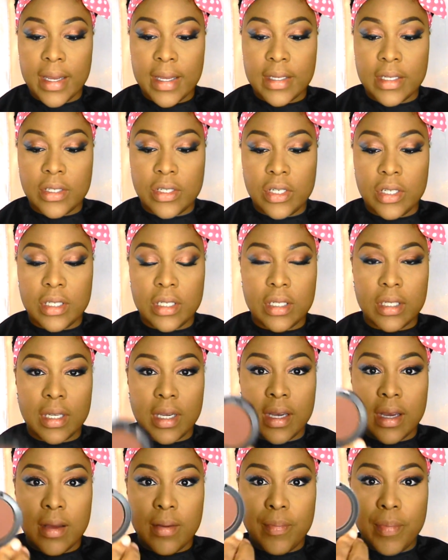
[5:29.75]
It's just
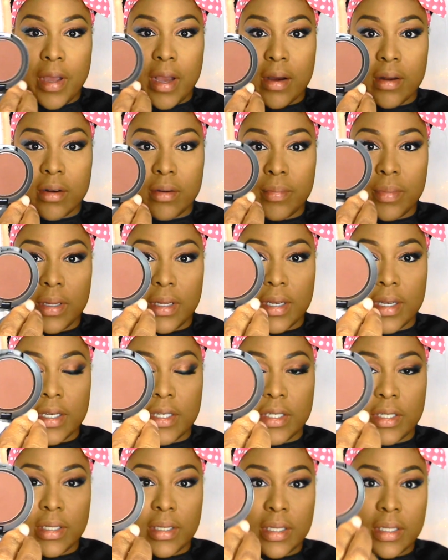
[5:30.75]
a powder
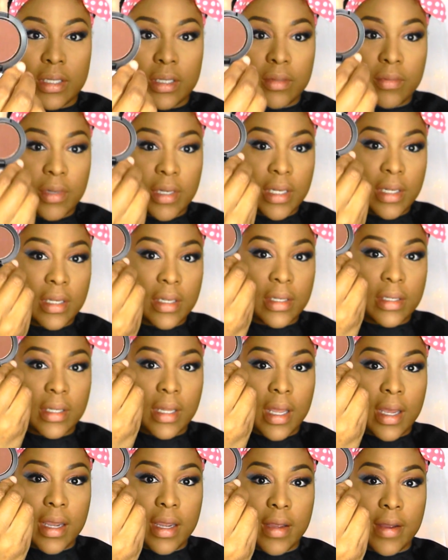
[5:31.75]
blush. This is what it
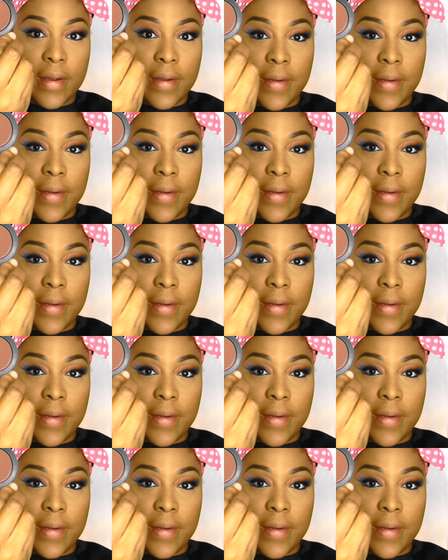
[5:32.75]
looks like.